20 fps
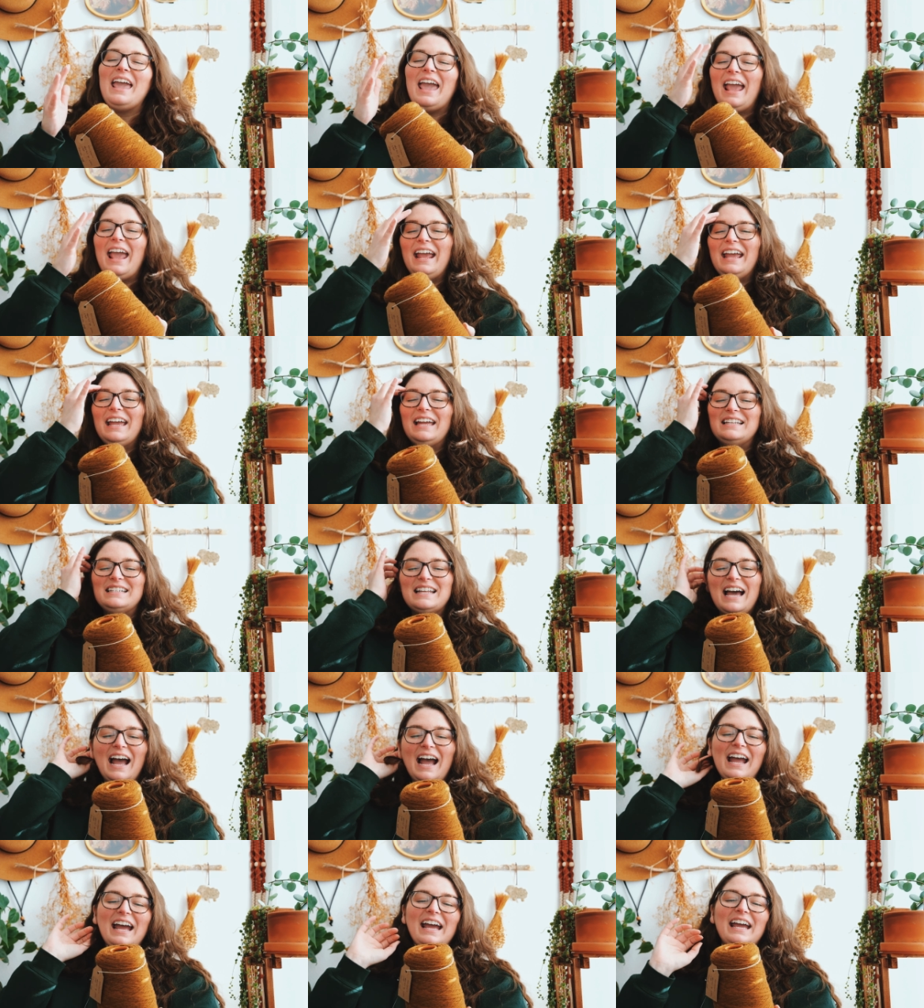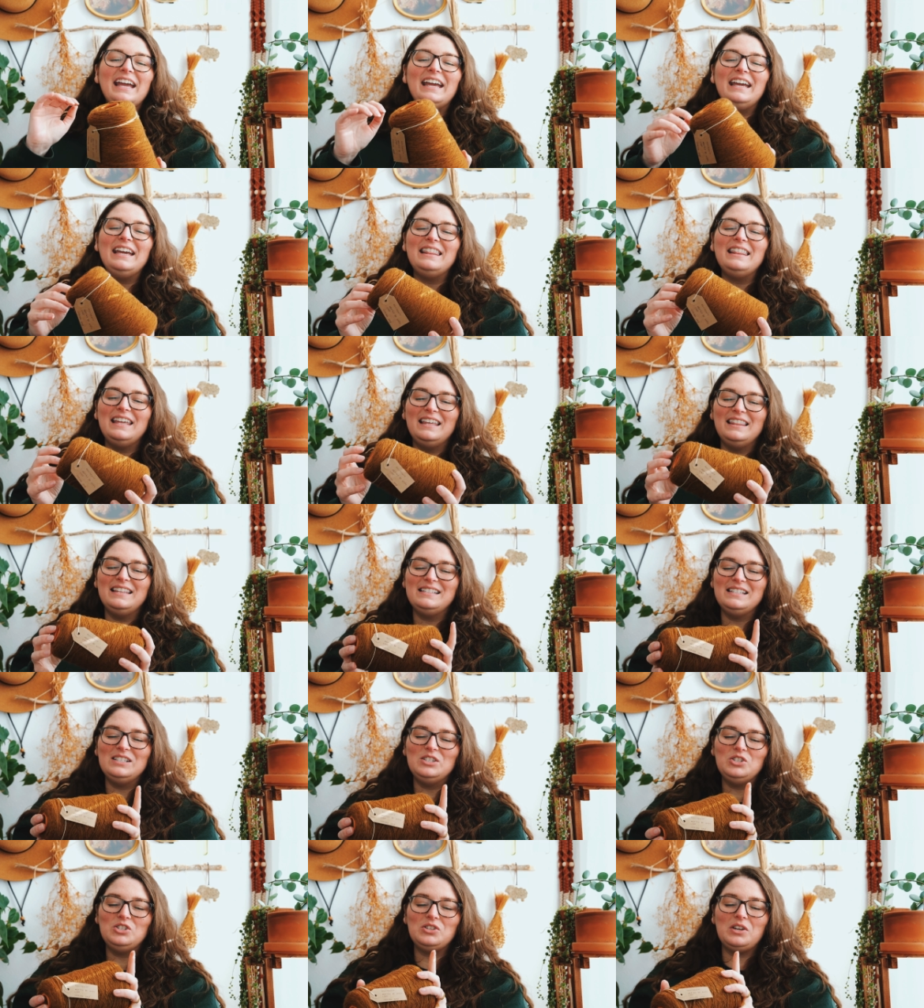And I think
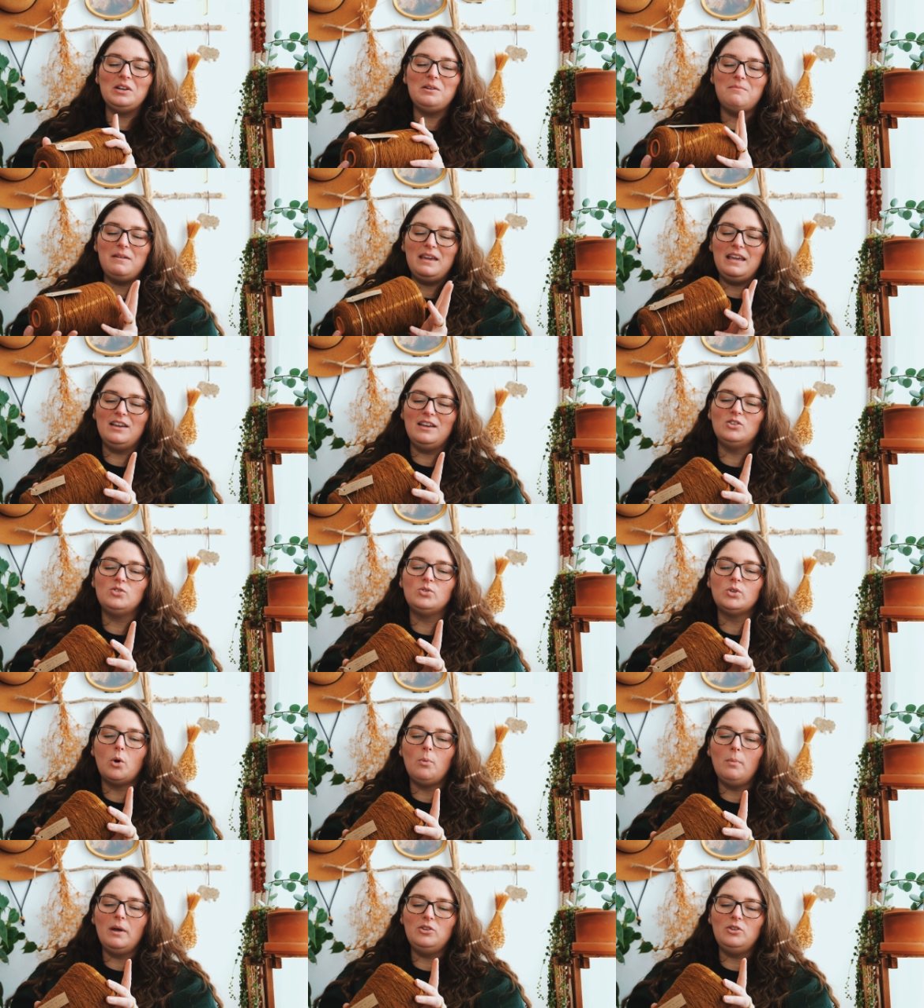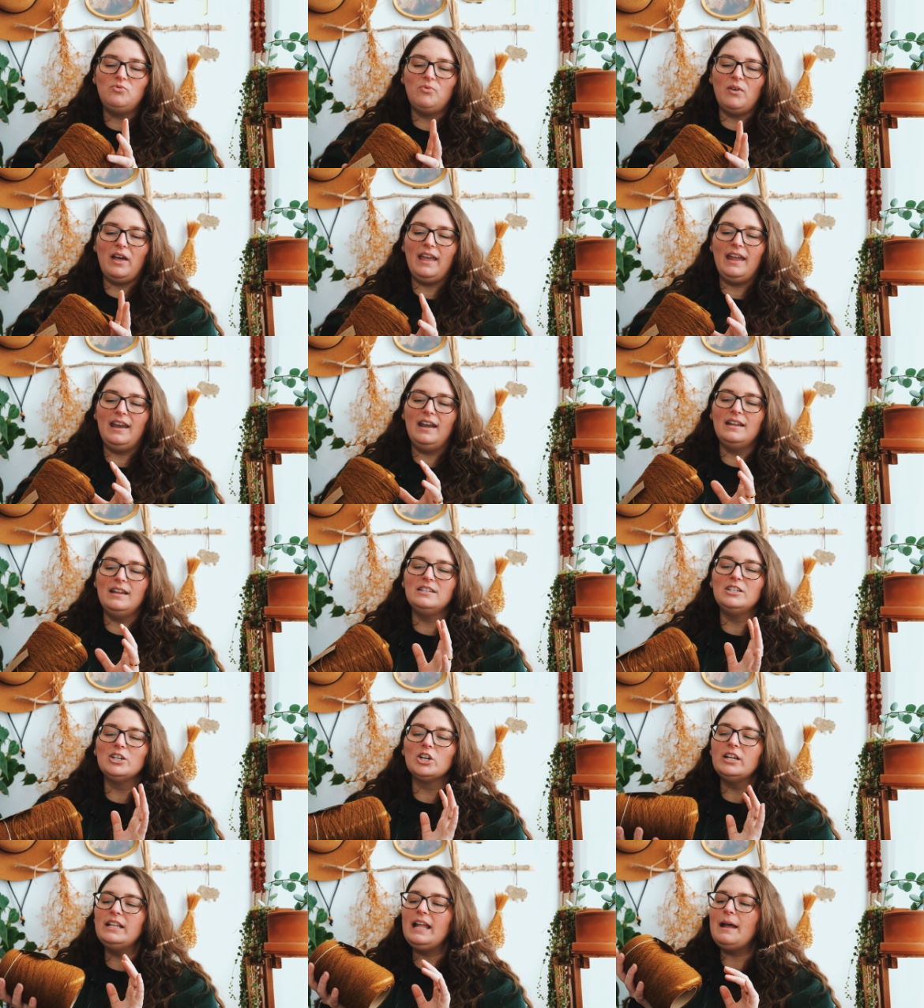this is just going to be so much fun.
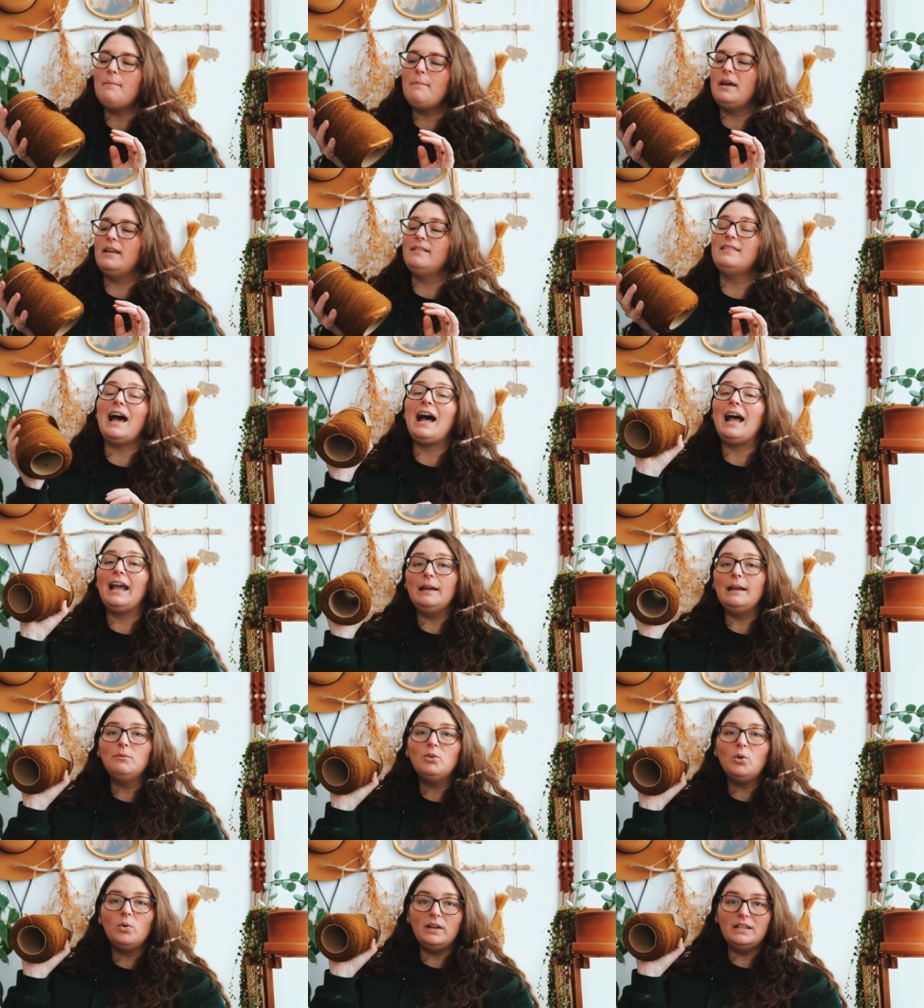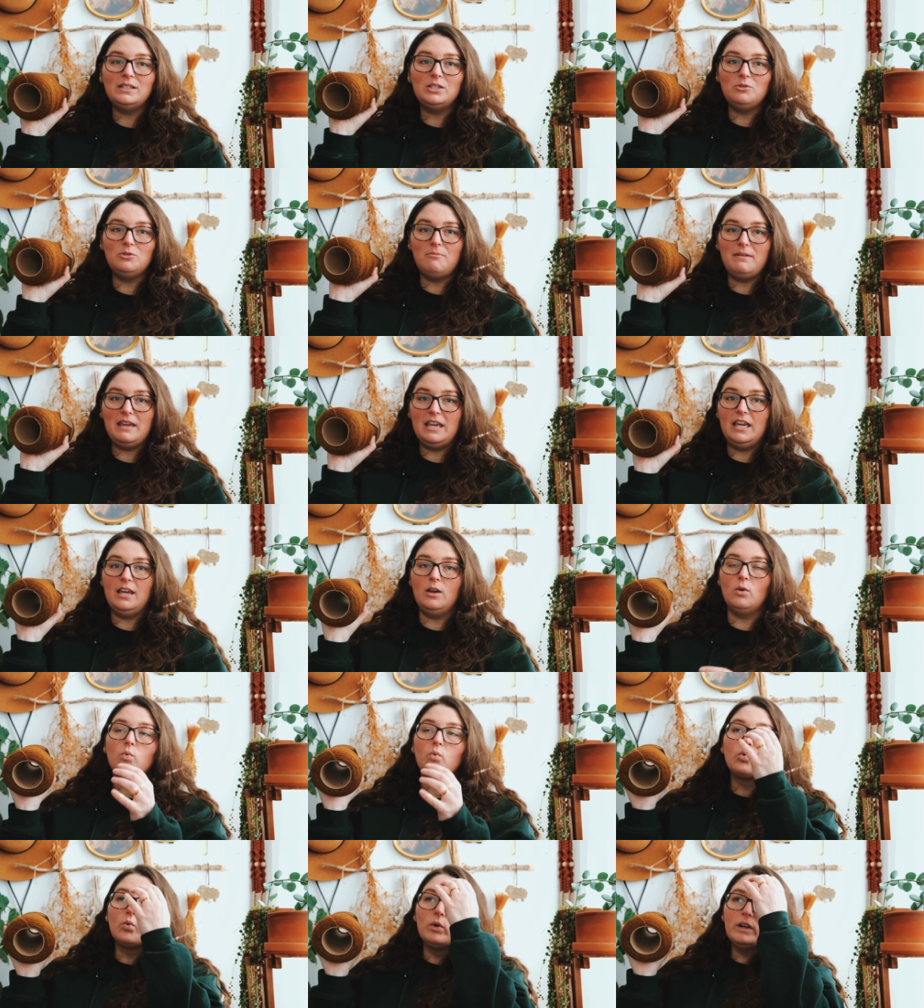During that month, I am going to
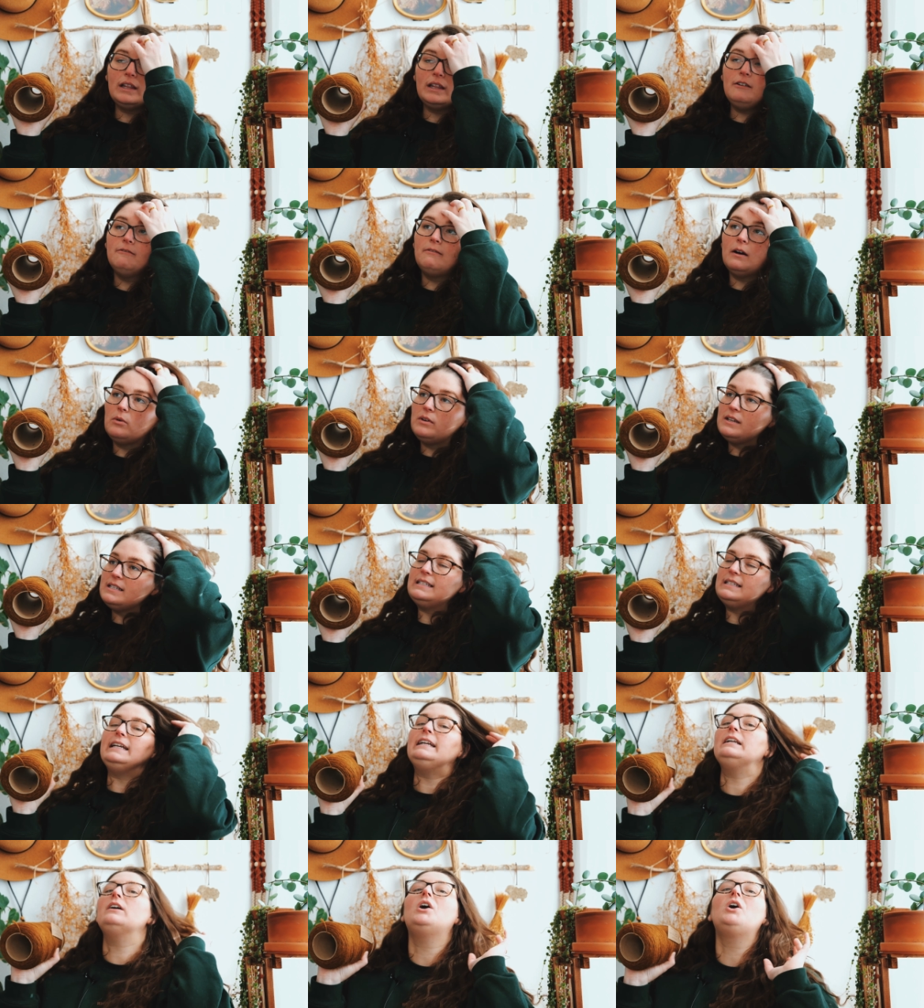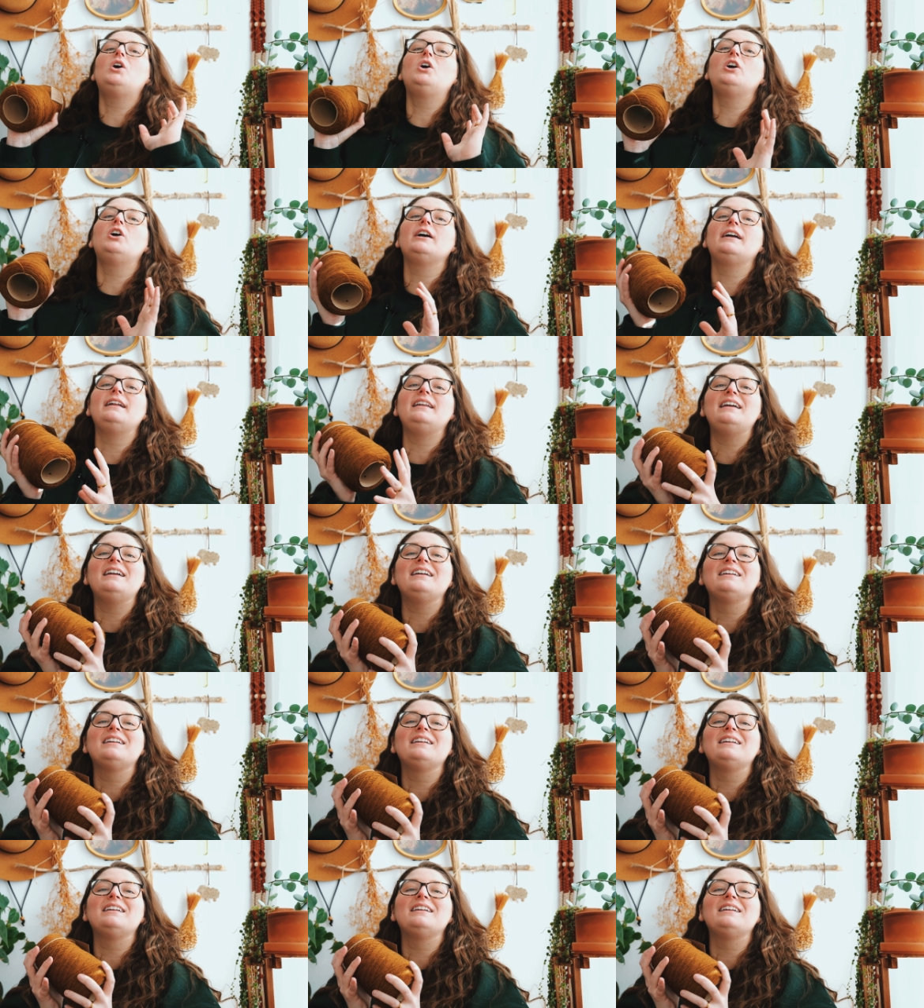be really focusing on